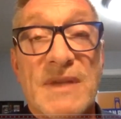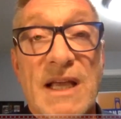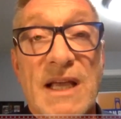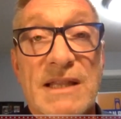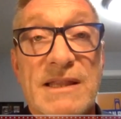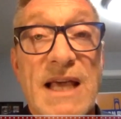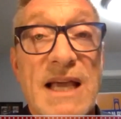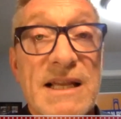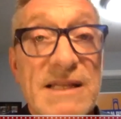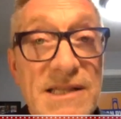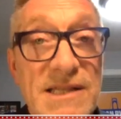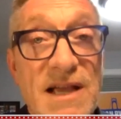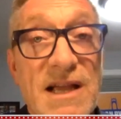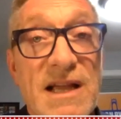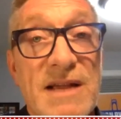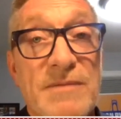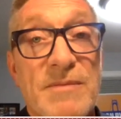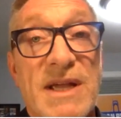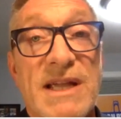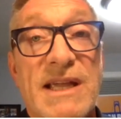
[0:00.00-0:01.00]
At that
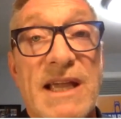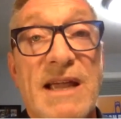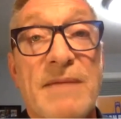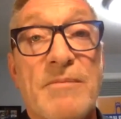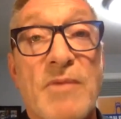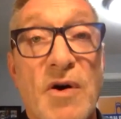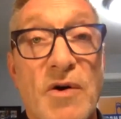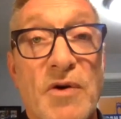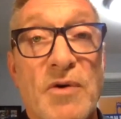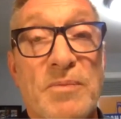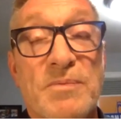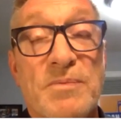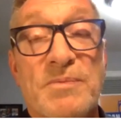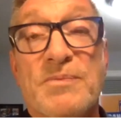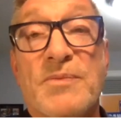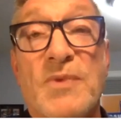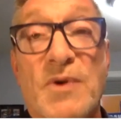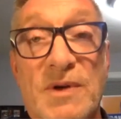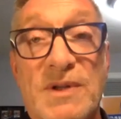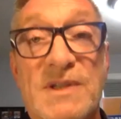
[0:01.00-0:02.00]
time, I came home.
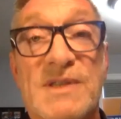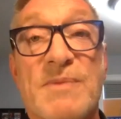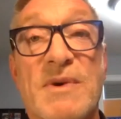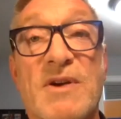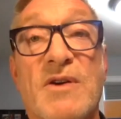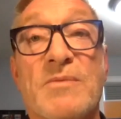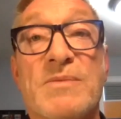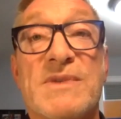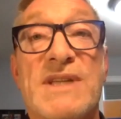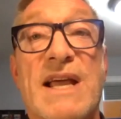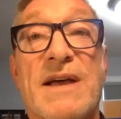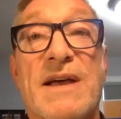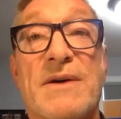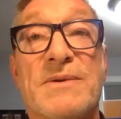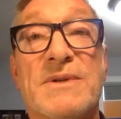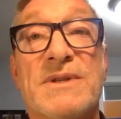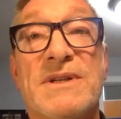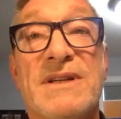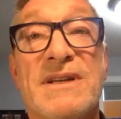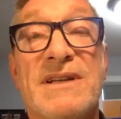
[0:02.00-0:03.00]
Portland's my
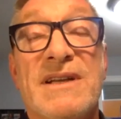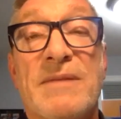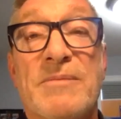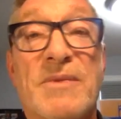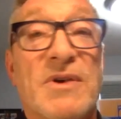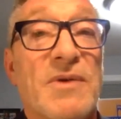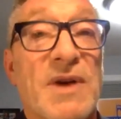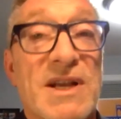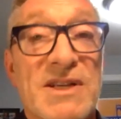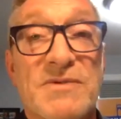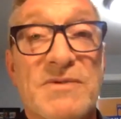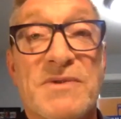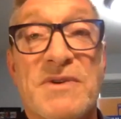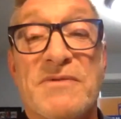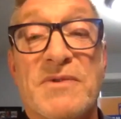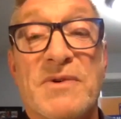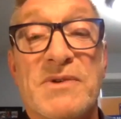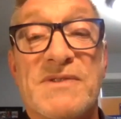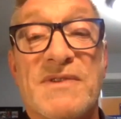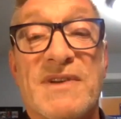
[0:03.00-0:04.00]
hometown. I'm a graduate
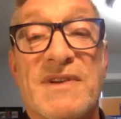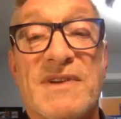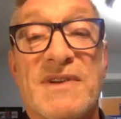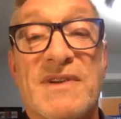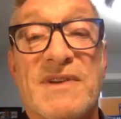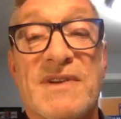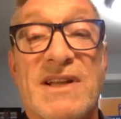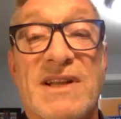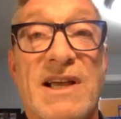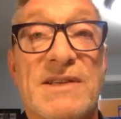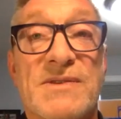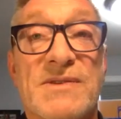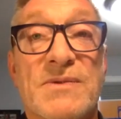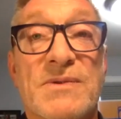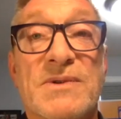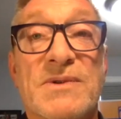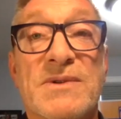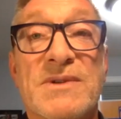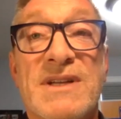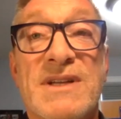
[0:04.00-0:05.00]
of Roosevelt High
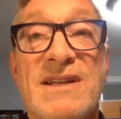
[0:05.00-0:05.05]
School,